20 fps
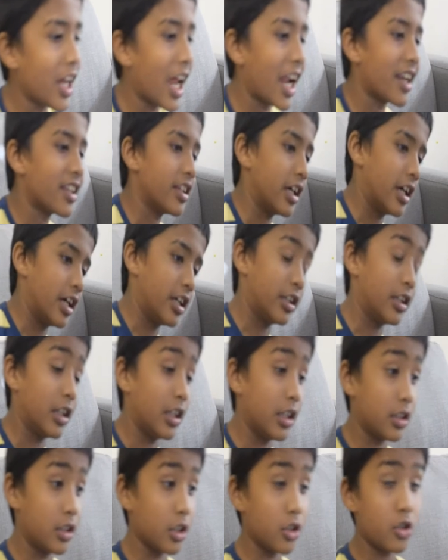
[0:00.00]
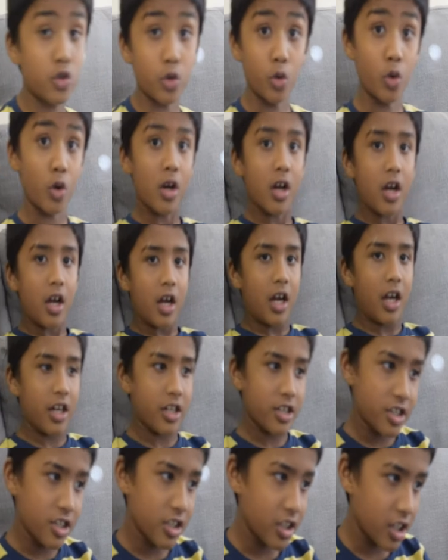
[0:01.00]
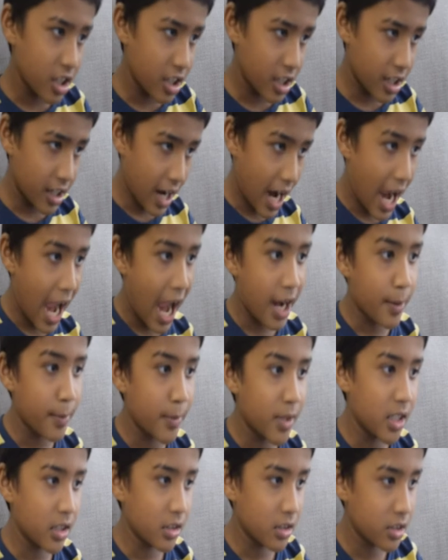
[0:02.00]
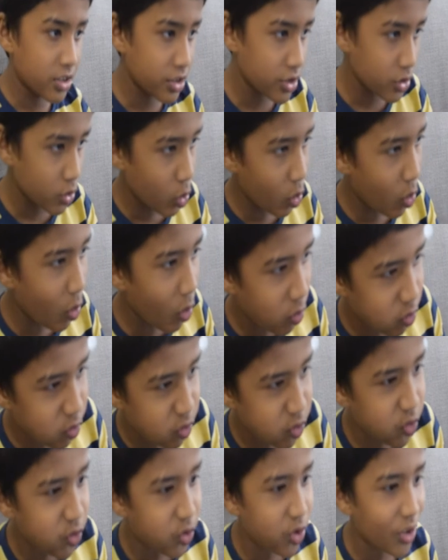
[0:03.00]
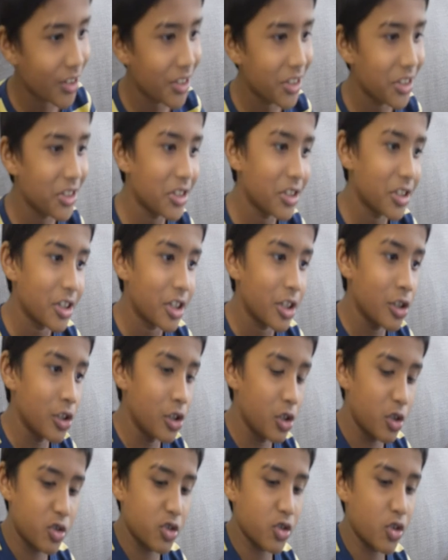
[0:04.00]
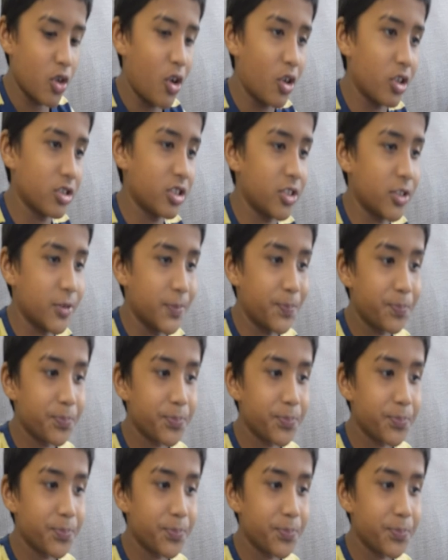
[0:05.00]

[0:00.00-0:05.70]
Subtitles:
at the two animals. Oof, looks awesome.